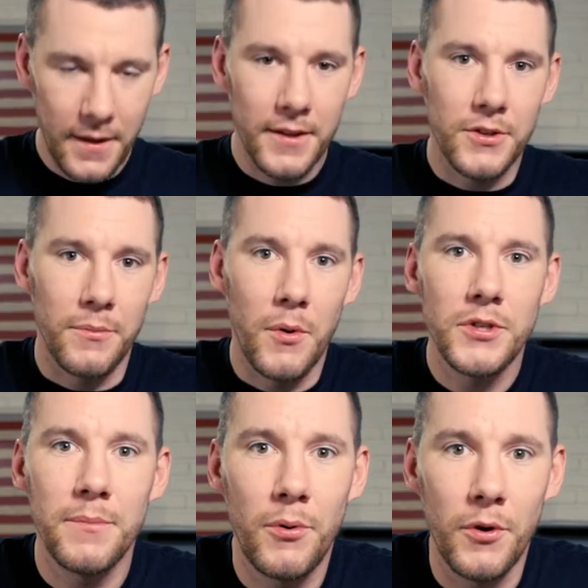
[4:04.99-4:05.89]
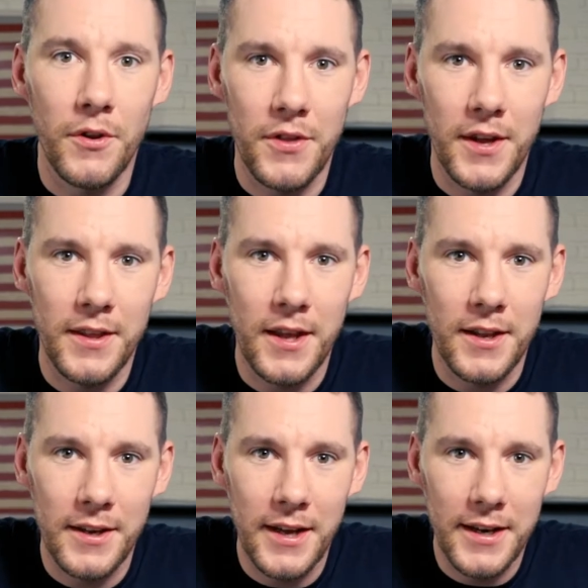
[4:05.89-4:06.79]
So the most important thing that
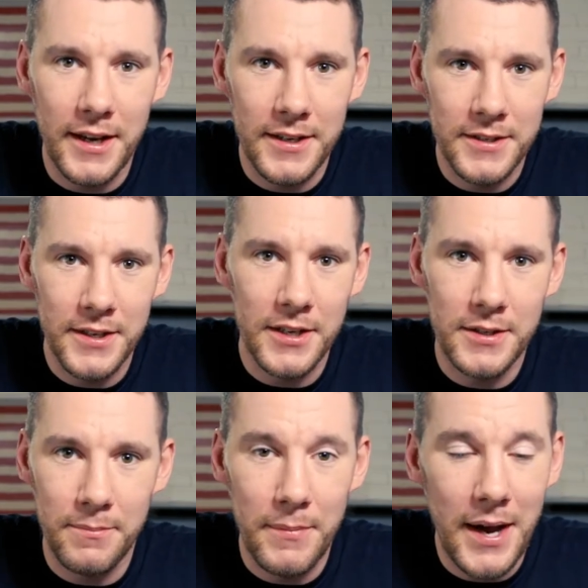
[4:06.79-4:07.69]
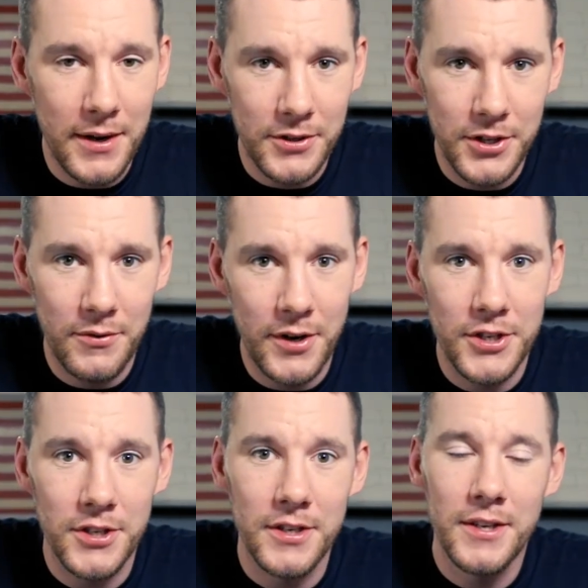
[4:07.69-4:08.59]
the 996 model
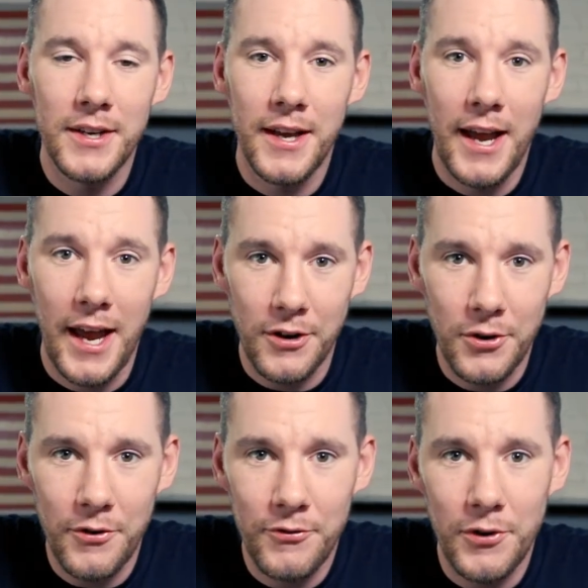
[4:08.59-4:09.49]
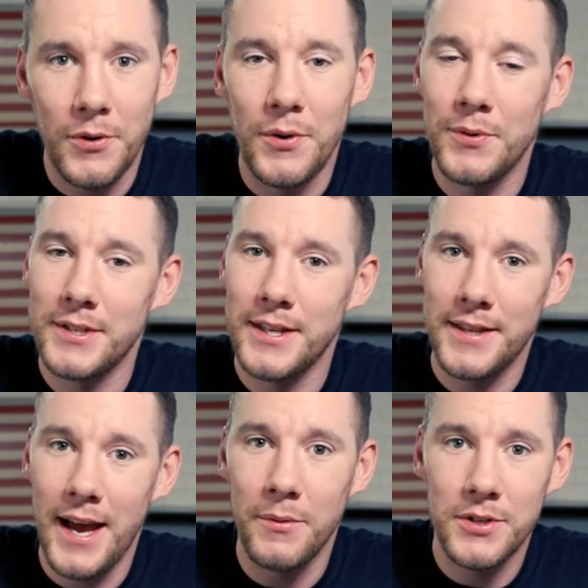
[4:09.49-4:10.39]
generation had going for it was
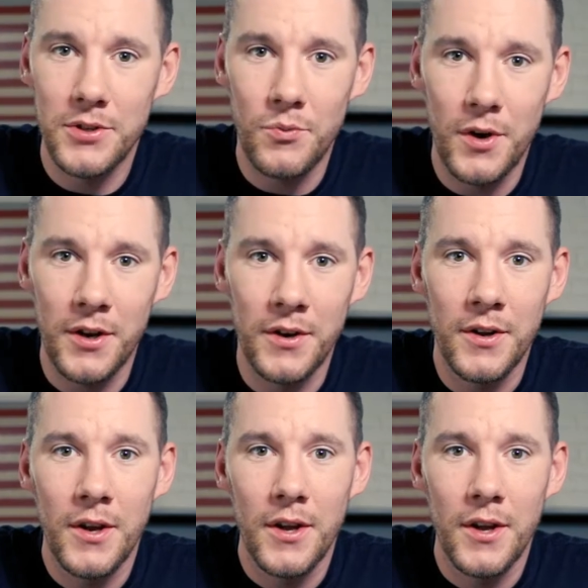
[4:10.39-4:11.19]
that was the one